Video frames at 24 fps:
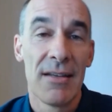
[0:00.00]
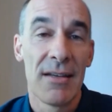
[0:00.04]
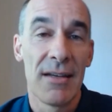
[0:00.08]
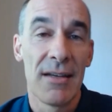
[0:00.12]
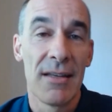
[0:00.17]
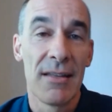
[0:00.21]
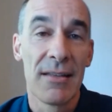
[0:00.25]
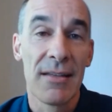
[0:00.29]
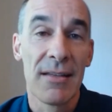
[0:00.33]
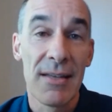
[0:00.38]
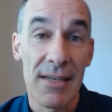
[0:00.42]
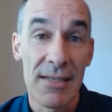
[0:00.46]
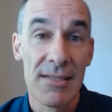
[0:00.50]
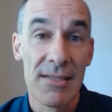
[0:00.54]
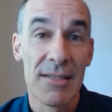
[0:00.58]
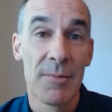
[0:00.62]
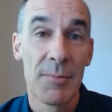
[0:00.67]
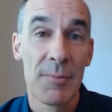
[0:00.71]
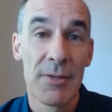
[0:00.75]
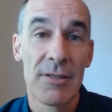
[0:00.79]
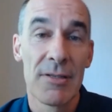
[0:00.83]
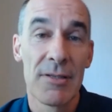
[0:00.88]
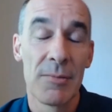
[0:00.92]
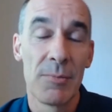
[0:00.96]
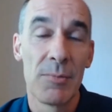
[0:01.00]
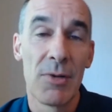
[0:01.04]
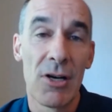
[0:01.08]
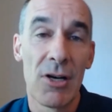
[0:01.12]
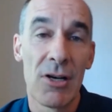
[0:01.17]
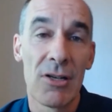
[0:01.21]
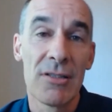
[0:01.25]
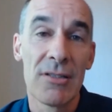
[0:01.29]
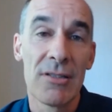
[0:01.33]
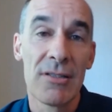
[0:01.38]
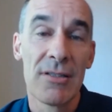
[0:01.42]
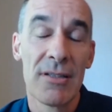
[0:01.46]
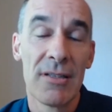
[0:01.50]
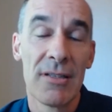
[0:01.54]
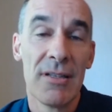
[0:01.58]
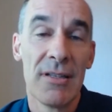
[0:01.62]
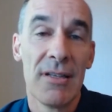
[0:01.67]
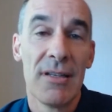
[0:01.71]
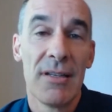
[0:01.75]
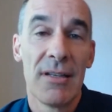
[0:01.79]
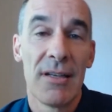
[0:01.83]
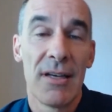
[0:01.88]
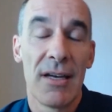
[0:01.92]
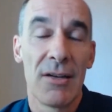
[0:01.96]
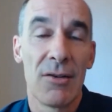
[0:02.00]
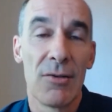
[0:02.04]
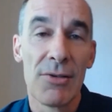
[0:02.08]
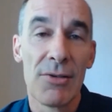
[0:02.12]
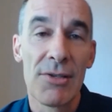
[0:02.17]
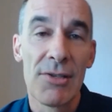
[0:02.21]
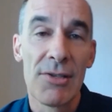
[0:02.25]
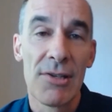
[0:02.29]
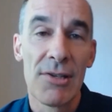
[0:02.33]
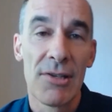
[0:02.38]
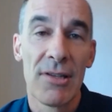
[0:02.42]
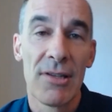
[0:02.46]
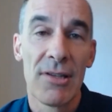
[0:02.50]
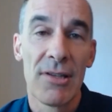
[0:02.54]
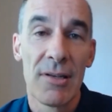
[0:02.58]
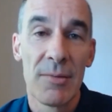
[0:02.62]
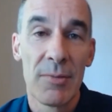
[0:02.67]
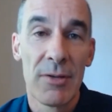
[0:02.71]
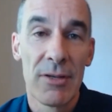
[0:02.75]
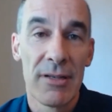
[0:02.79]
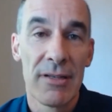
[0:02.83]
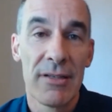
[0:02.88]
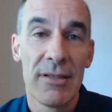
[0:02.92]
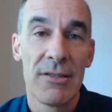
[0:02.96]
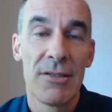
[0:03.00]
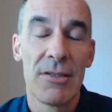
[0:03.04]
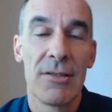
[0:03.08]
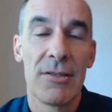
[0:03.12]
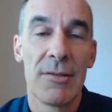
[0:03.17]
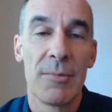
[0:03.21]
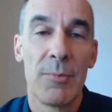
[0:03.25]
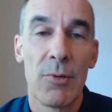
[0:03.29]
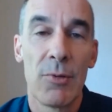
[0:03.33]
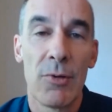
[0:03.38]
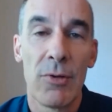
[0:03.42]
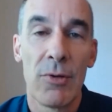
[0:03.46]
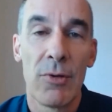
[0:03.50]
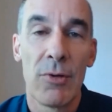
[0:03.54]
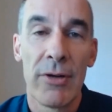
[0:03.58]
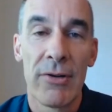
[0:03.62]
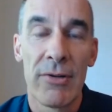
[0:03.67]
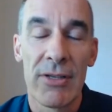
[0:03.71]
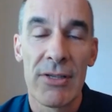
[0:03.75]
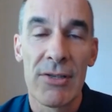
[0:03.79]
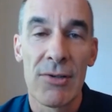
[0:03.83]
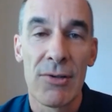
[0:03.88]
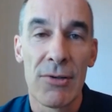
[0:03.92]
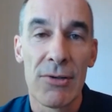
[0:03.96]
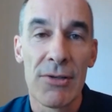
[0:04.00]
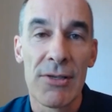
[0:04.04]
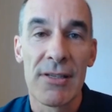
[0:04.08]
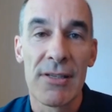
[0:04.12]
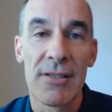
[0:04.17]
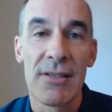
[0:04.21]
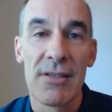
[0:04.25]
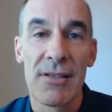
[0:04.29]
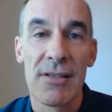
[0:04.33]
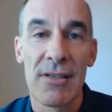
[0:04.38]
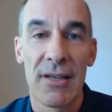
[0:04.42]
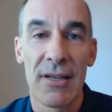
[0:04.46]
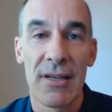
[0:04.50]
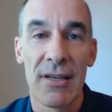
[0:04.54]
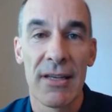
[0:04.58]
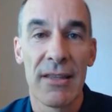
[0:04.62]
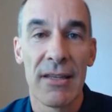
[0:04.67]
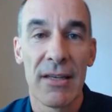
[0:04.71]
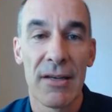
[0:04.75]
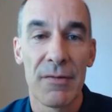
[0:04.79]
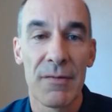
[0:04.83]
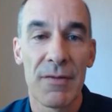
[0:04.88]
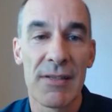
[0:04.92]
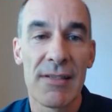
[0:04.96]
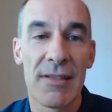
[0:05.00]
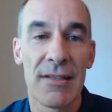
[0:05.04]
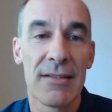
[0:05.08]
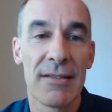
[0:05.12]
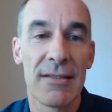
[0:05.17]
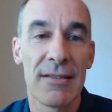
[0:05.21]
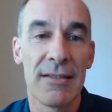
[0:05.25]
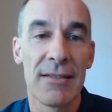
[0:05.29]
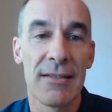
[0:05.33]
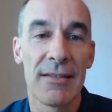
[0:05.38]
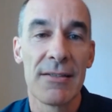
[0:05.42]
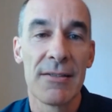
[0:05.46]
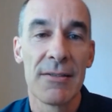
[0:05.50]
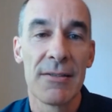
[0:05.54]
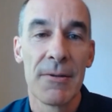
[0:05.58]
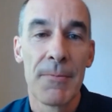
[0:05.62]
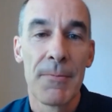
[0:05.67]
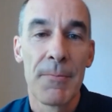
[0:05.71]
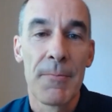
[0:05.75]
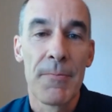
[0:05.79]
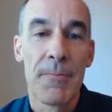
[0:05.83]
in customer demand, and also the ability to deploy resources in their facilities.